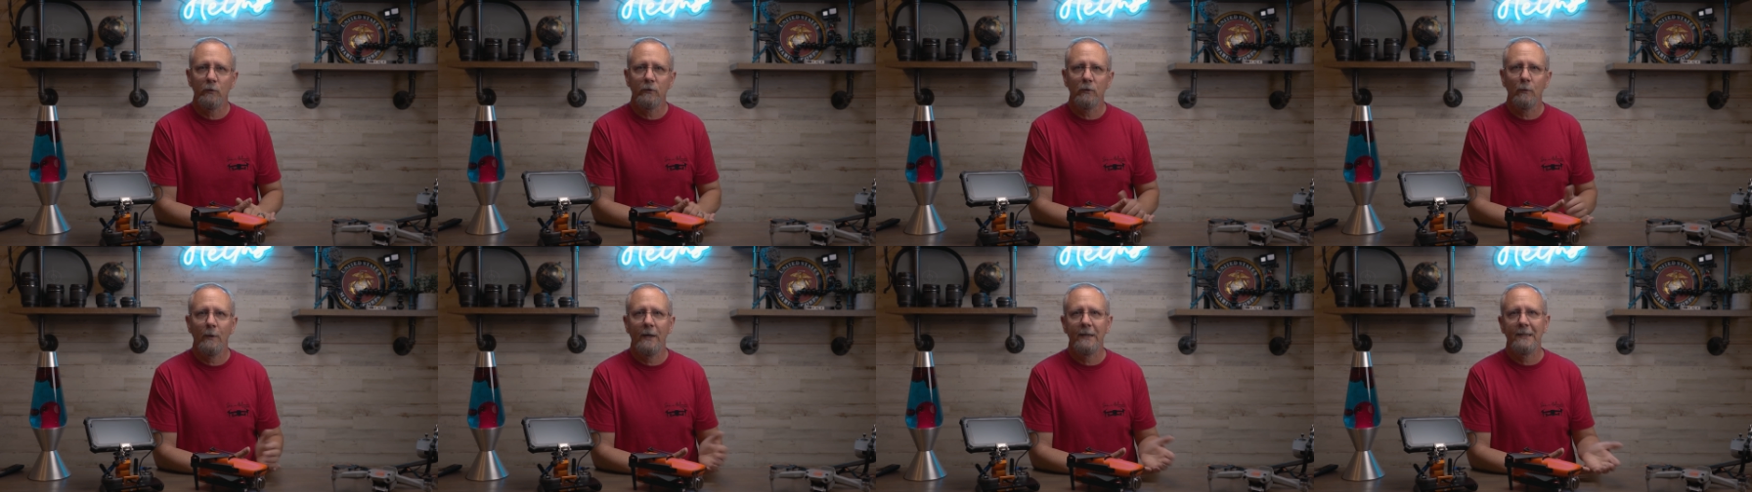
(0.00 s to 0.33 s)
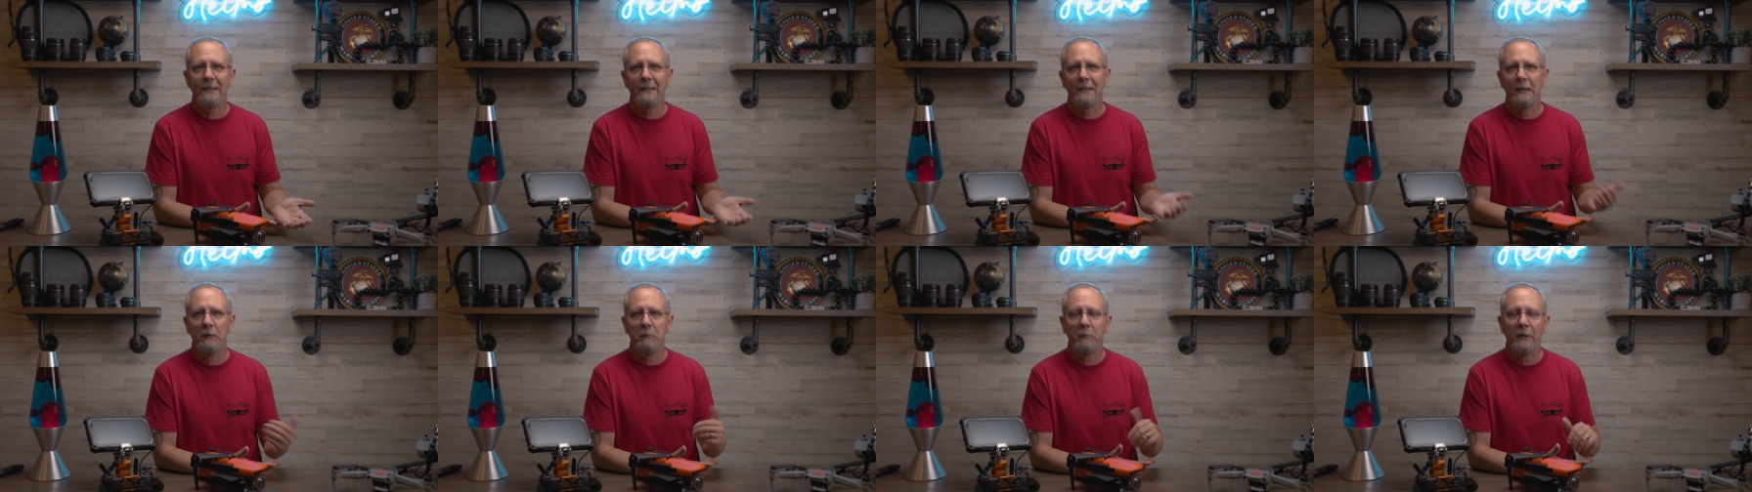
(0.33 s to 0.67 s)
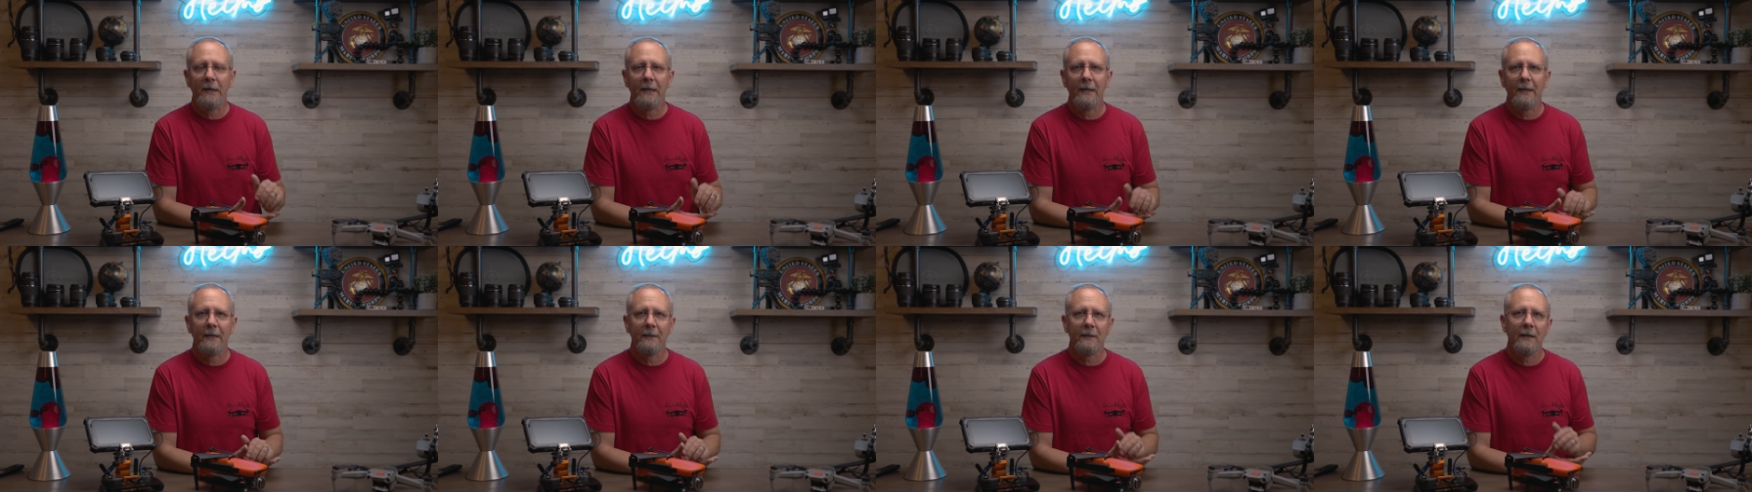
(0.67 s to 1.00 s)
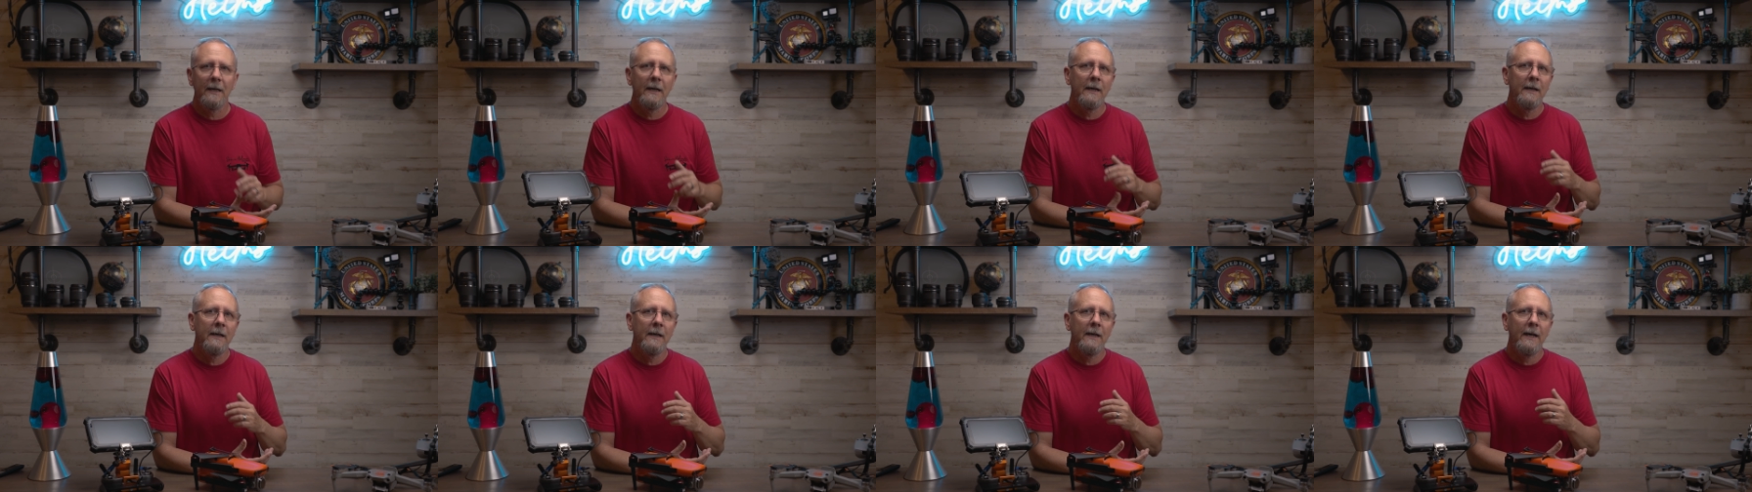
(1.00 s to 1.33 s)
So I get it back
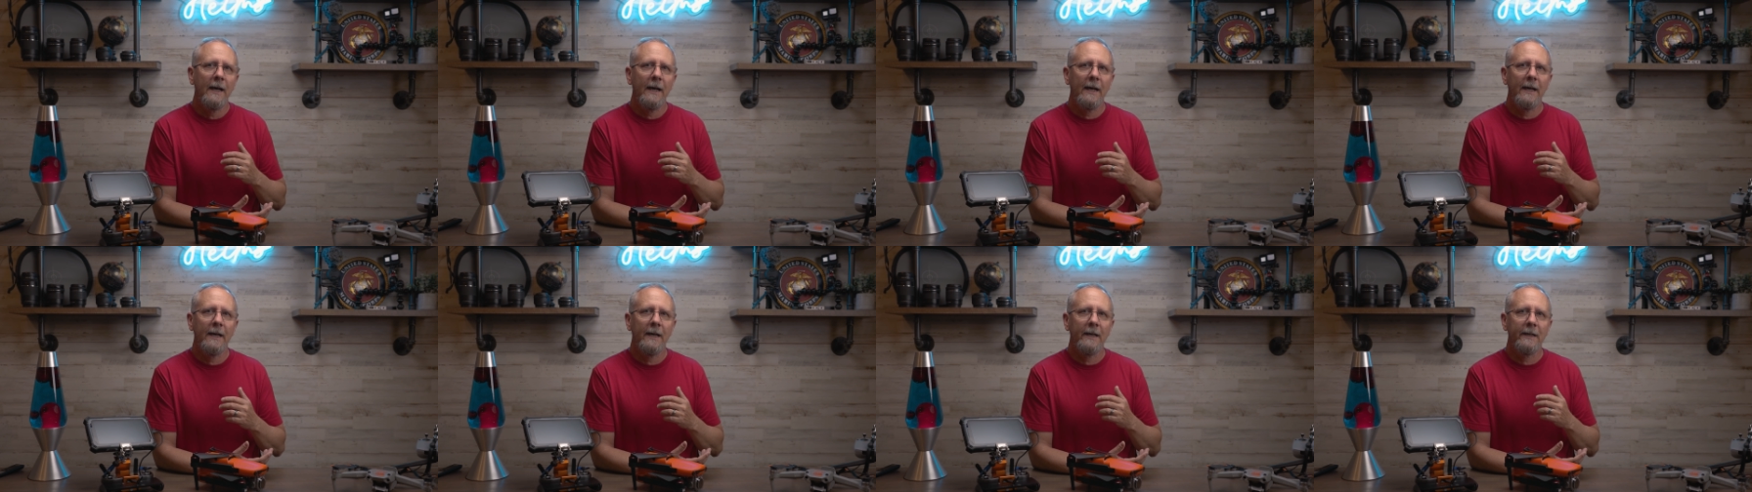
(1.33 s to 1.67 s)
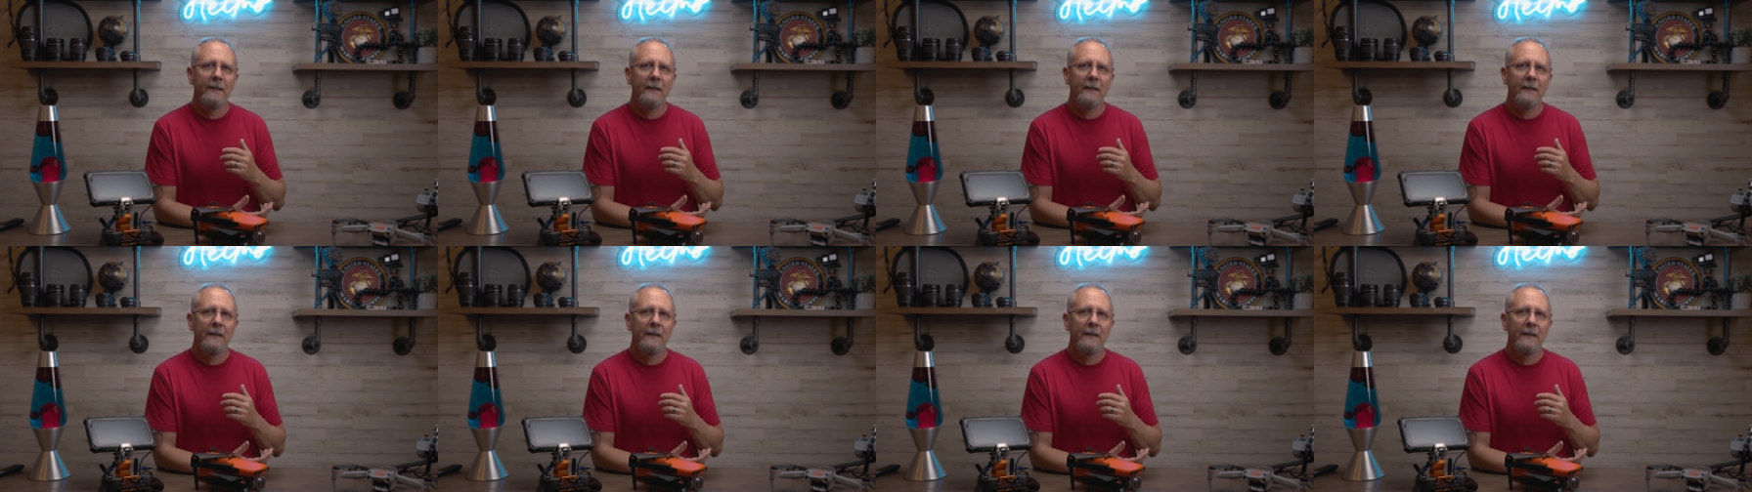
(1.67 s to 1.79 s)
and